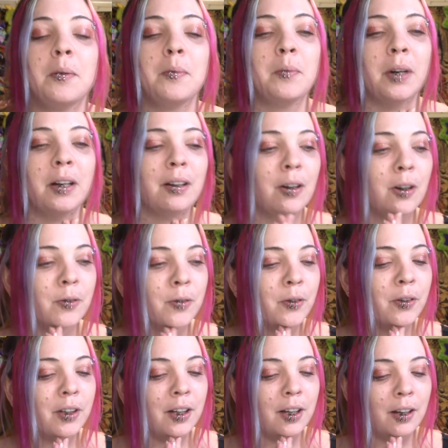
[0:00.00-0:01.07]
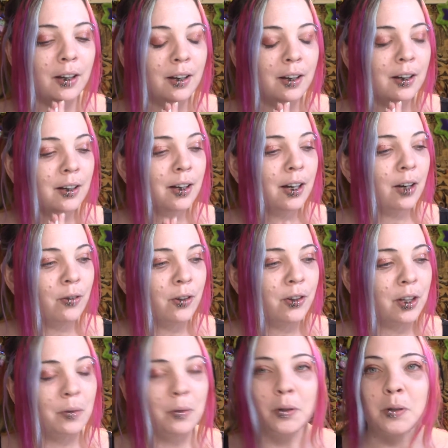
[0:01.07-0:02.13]
But hopefully
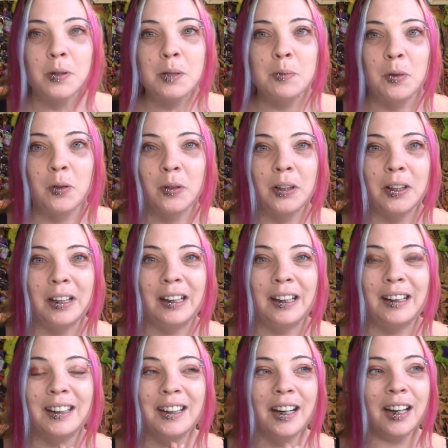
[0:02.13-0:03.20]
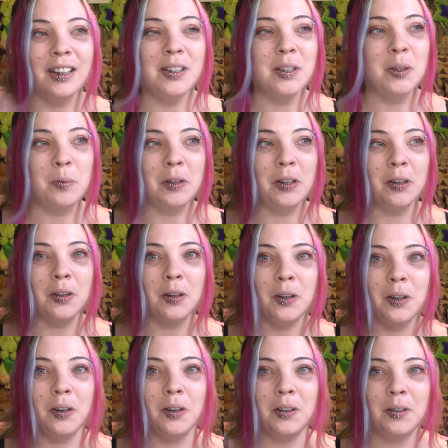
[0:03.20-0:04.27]
everything will go smoothly and this will be a
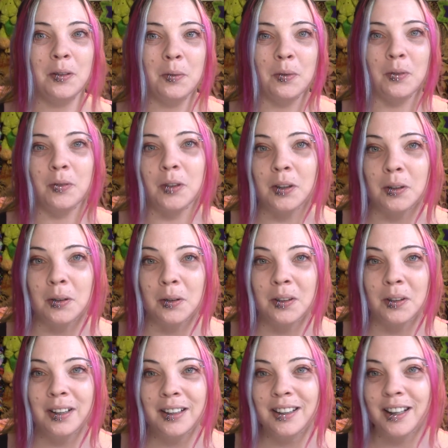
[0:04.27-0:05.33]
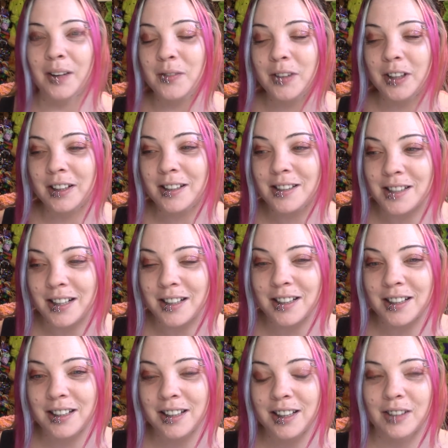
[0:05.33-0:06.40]
good review. I'm very
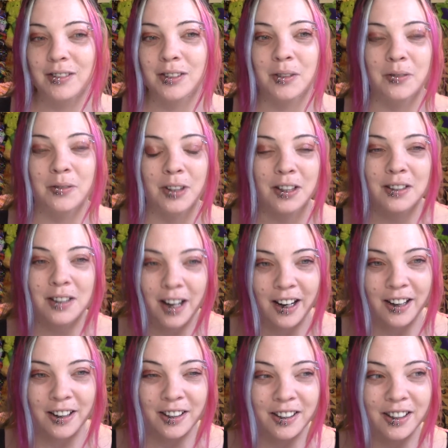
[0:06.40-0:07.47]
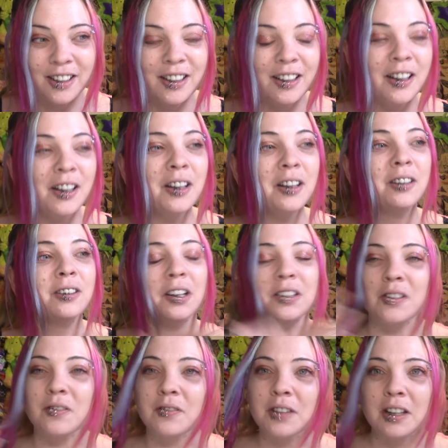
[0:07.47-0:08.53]
excited, even though I'm very tired.
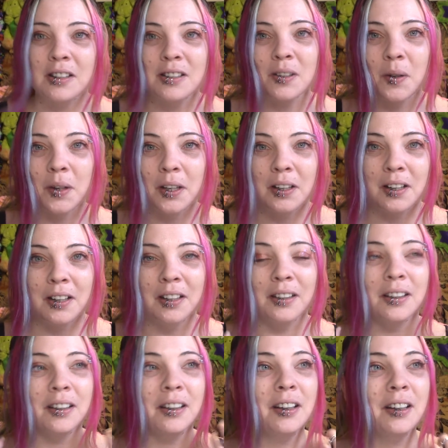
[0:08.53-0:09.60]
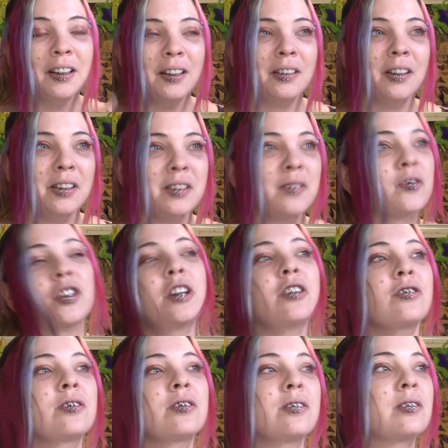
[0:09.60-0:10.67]
Lots of things going on, lots of
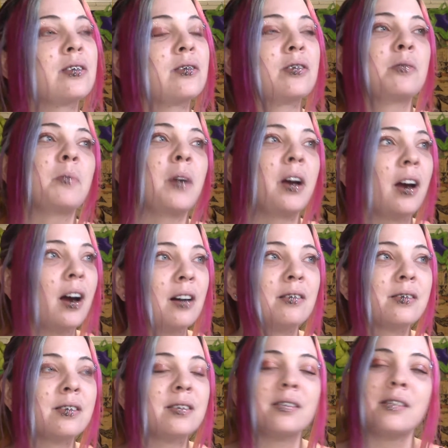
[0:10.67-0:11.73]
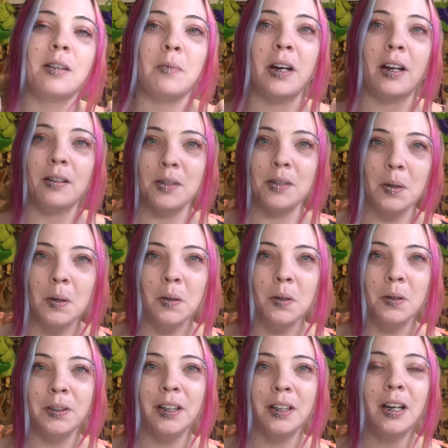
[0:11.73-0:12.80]
changes to my house and my
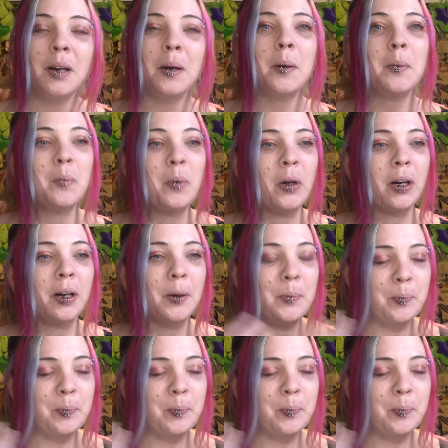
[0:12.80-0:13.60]
household, but